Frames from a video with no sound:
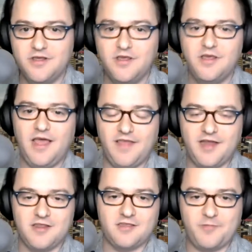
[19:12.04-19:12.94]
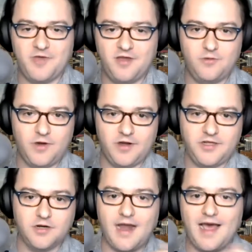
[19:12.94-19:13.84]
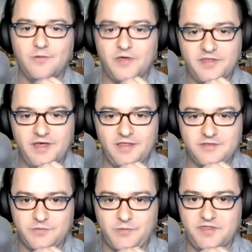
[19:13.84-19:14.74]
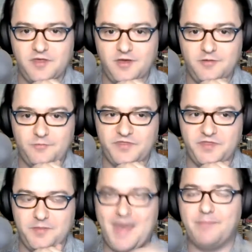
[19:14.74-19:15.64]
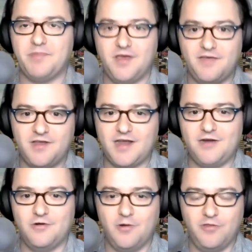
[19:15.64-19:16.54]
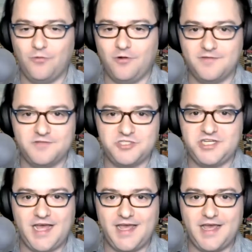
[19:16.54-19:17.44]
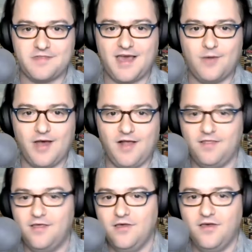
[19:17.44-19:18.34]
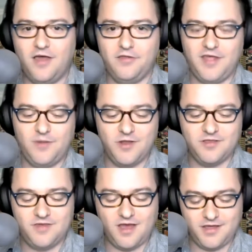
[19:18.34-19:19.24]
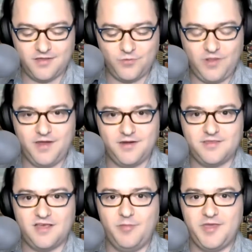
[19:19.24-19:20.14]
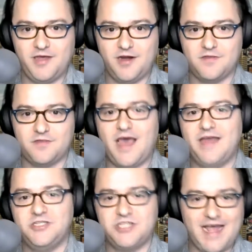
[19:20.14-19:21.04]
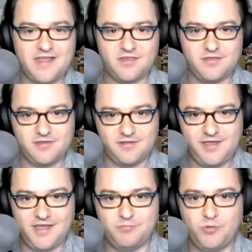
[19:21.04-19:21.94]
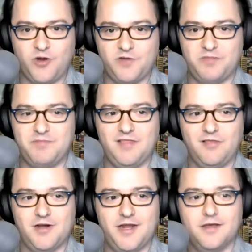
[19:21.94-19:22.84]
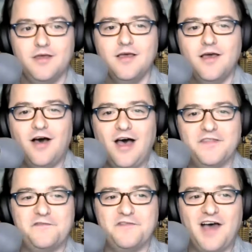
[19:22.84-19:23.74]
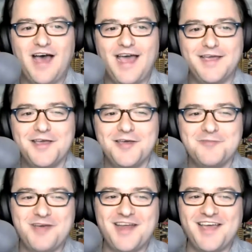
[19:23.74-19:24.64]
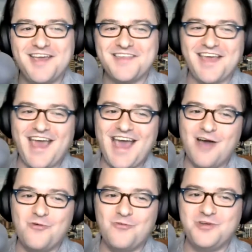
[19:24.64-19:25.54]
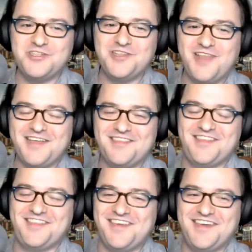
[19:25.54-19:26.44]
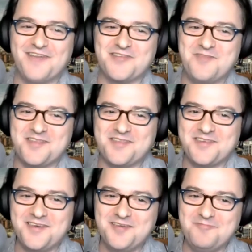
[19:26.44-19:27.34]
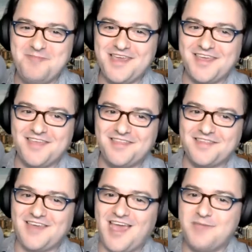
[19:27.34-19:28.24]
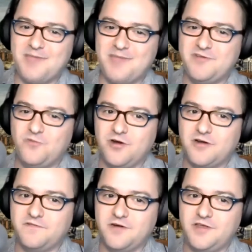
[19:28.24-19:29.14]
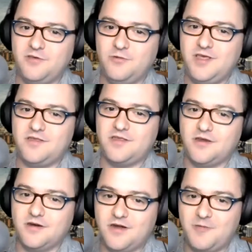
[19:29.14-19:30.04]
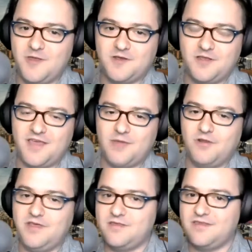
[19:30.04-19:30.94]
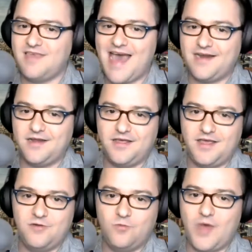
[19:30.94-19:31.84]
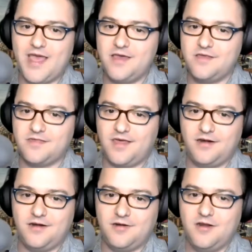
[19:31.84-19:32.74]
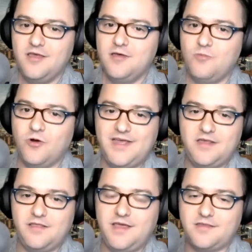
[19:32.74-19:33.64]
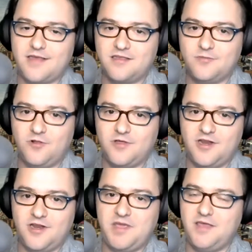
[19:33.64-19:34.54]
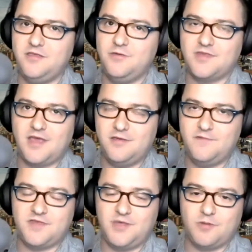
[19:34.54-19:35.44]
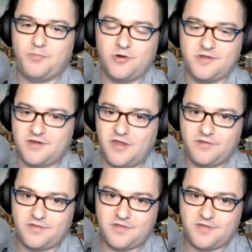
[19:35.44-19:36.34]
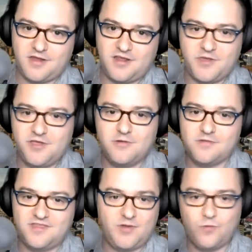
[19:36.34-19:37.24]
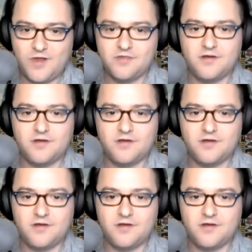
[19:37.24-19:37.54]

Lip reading: and then stepping into where you're at with just with the mapping of it. I don't know the world of GIS that well, other than what Doug is willing to tell me in our side chats until he gets bored with me learning on the fly. But I guess, how would you like to see governments making this type of work for you easier? I mean, could they release data in ways that are more easily accessible? Could it be, you say you've seen reports in other cities, but you don't see them in Windsor?